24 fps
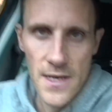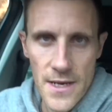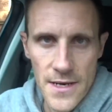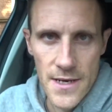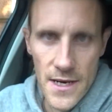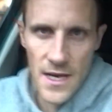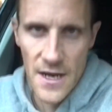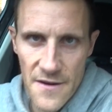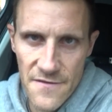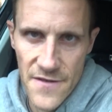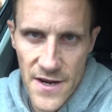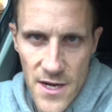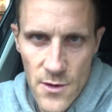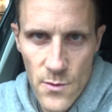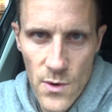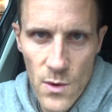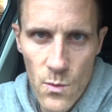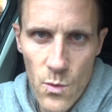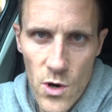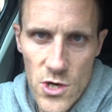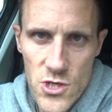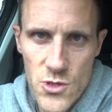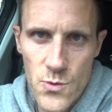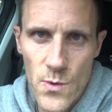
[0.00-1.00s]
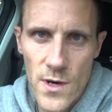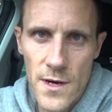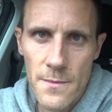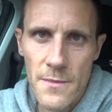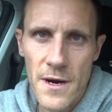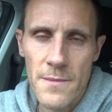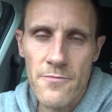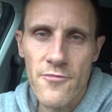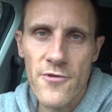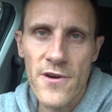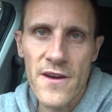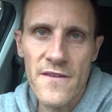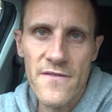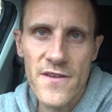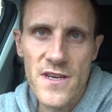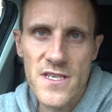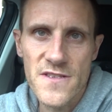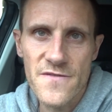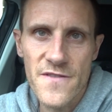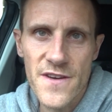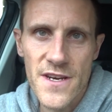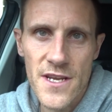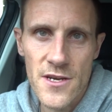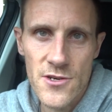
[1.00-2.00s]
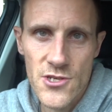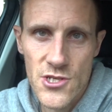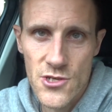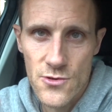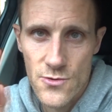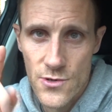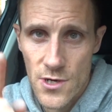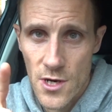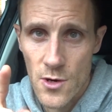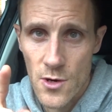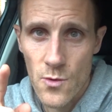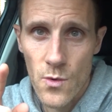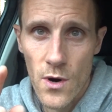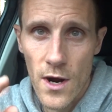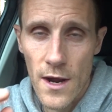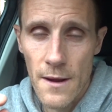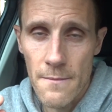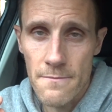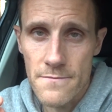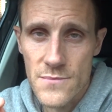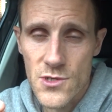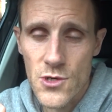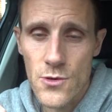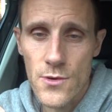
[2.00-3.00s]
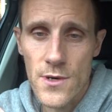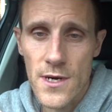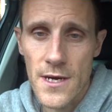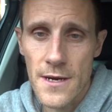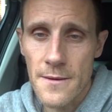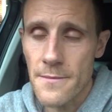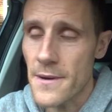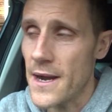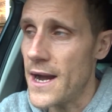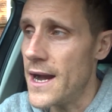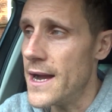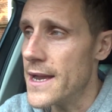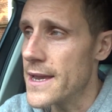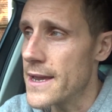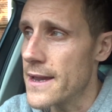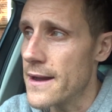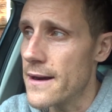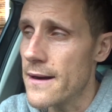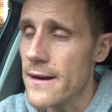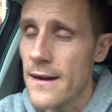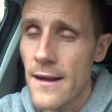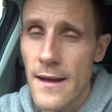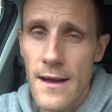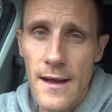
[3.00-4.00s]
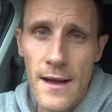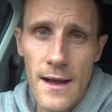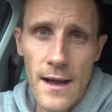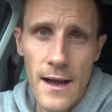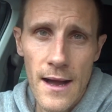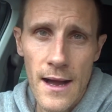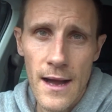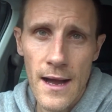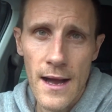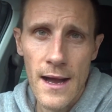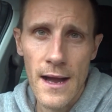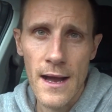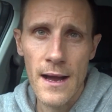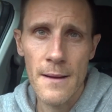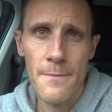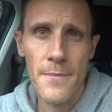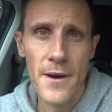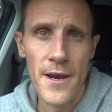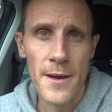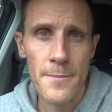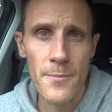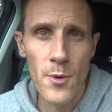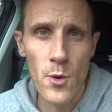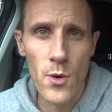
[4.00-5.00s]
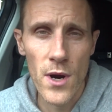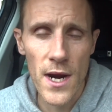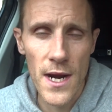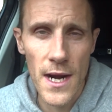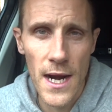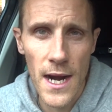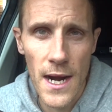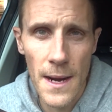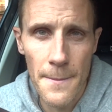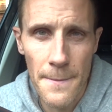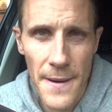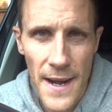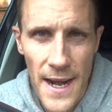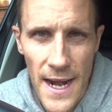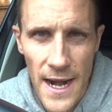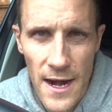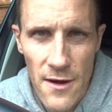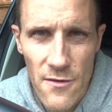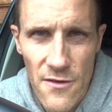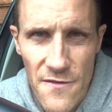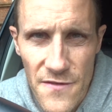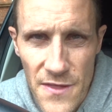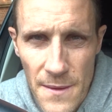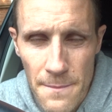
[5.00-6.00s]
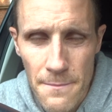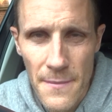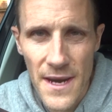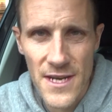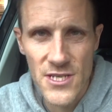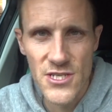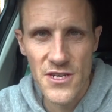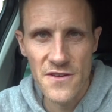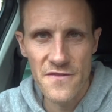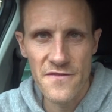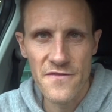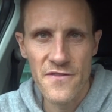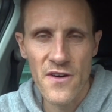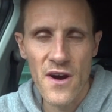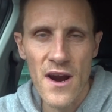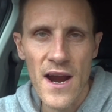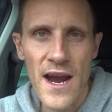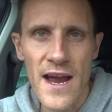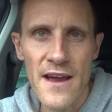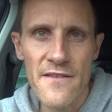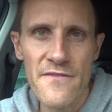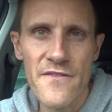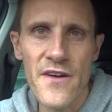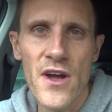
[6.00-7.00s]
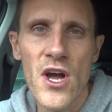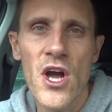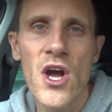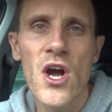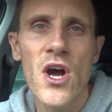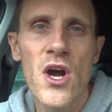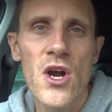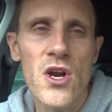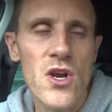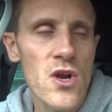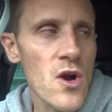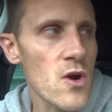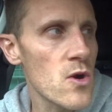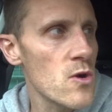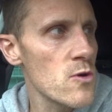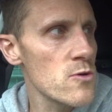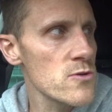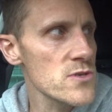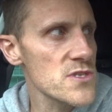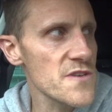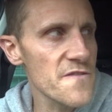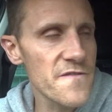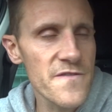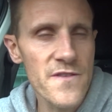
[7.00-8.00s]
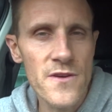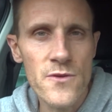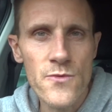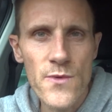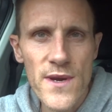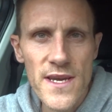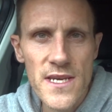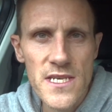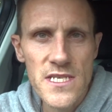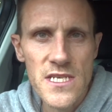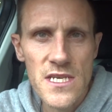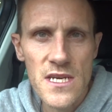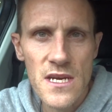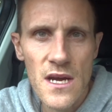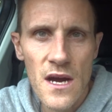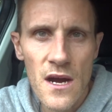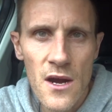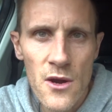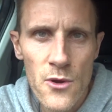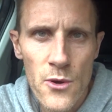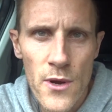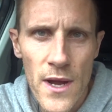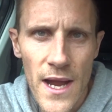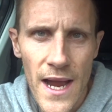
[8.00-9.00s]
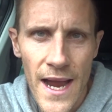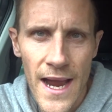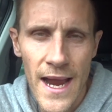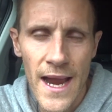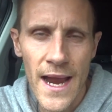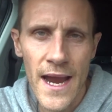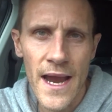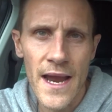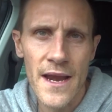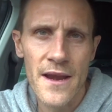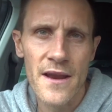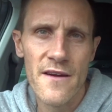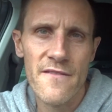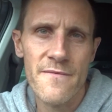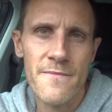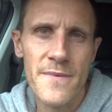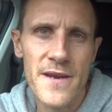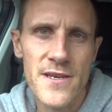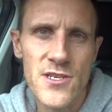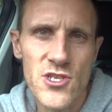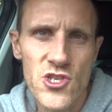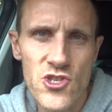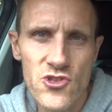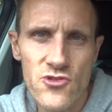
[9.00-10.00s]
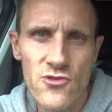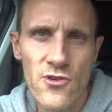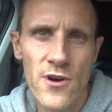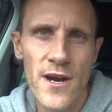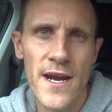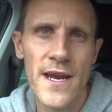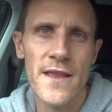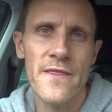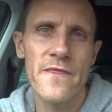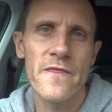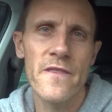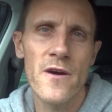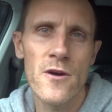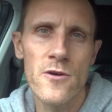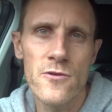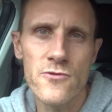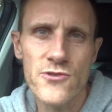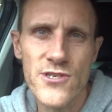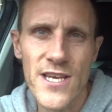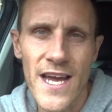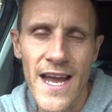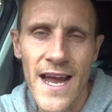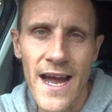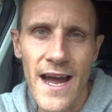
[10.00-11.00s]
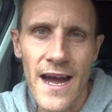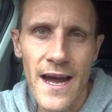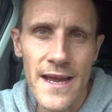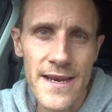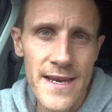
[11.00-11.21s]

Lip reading: Now if anyone watched one of my previous videos, you'll know what I'm talking about here, but I bought a pair of the Magic 5 goggles a few weeks ago, and I've been trying those out.